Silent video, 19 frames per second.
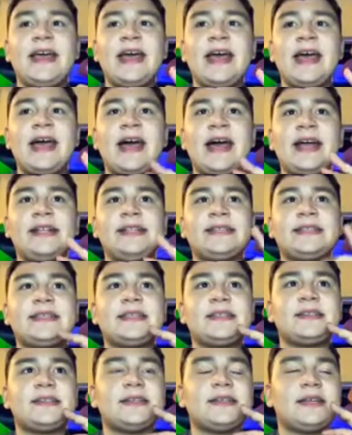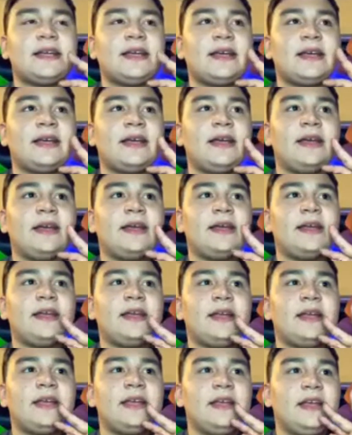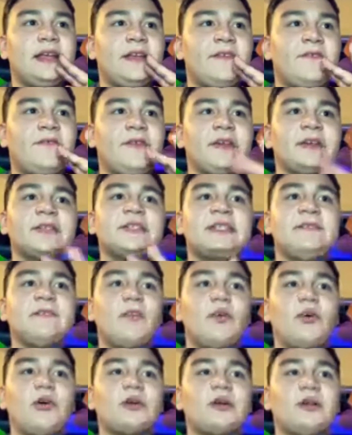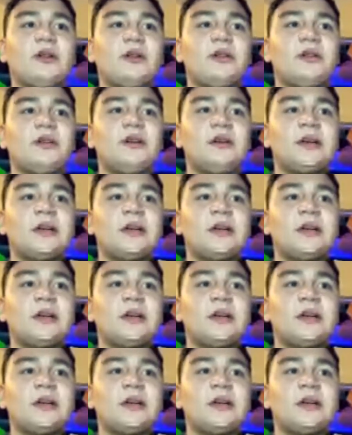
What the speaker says: and he feels immortal.